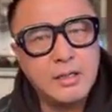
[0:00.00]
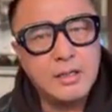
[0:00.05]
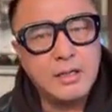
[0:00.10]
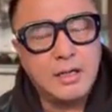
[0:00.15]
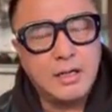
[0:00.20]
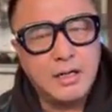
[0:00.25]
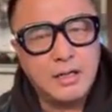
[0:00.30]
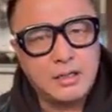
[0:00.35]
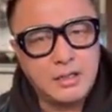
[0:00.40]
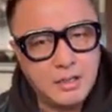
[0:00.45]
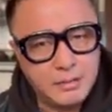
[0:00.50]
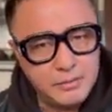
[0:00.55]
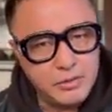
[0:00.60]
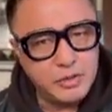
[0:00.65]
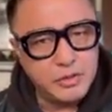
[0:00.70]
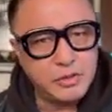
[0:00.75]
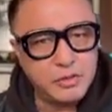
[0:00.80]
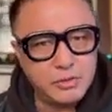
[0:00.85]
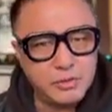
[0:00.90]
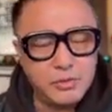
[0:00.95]
I come to
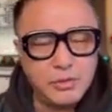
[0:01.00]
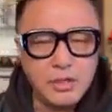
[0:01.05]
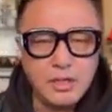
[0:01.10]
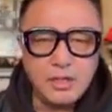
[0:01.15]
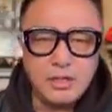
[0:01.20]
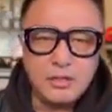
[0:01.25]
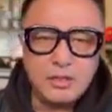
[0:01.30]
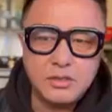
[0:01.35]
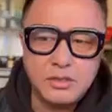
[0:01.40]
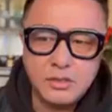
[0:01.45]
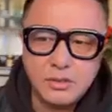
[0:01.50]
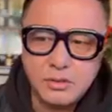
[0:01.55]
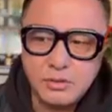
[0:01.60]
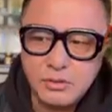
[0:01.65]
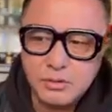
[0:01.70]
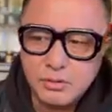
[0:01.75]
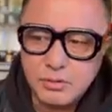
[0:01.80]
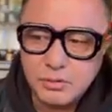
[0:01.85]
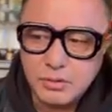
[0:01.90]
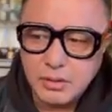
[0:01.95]
you
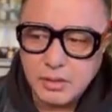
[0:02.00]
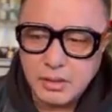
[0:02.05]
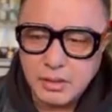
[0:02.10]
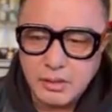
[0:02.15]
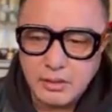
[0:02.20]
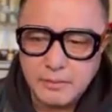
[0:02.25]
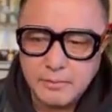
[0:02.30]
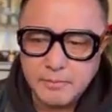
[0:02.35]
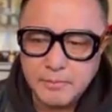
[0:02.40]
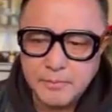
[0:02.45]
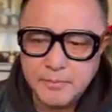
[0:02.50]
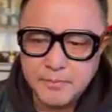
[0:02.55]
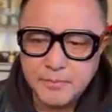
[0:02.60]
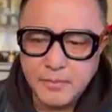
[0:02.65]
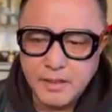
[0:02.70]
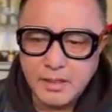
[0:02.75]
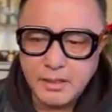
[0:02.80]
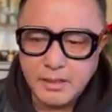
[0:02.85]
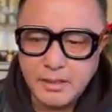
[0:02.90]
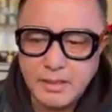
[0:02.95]
to
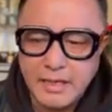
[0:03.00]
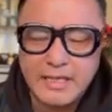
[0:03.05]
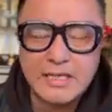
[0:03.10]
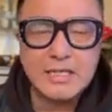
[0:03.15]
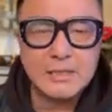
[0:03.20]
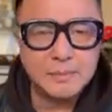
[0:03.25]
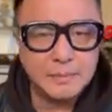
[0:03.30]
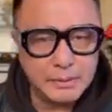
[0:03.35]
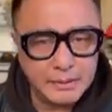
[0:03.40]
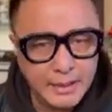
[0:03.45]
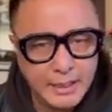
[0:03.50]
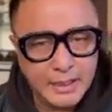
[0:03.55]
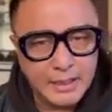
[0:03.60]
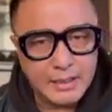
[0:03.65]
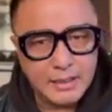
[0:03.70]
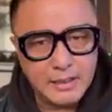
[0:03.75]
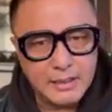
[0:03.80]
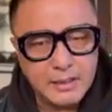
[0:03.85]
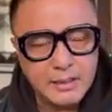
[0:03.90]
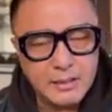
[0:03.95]

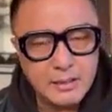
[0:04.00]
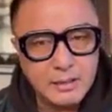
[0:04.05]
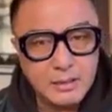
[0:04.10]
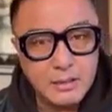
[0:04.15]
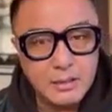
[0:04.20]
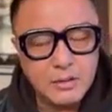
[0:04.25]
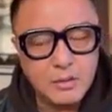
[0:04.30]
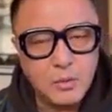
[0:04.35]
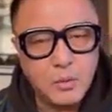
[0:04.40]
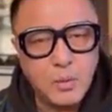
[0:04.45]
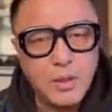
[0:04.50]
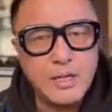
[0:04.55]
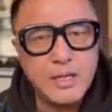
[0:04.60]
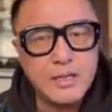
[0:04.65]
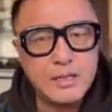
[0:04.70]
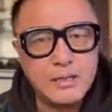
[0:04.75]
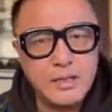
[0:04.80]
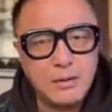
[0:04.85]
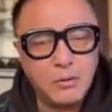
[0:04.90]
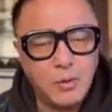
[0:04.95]
explain what
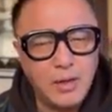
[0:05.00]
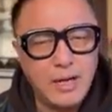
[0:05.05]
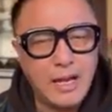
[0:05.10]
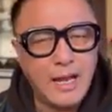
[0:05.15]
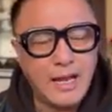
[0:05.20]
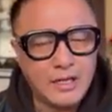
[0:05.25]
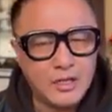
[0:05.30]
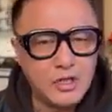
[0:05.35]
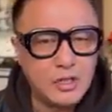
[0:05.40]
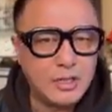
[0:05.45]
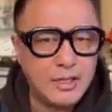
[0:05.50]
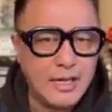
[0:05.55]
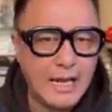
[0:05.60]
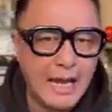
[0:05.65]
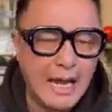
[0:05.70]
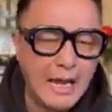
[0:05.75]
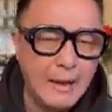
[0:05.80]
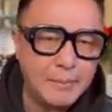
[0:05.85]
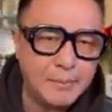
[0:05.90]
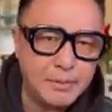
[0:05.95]
actually
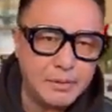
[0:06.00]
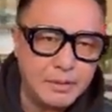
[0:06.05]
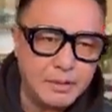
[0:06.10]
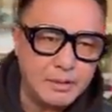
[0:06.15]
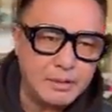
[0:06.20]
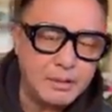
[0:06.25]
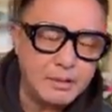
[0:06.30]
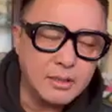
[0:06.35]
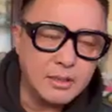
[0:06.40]
happened.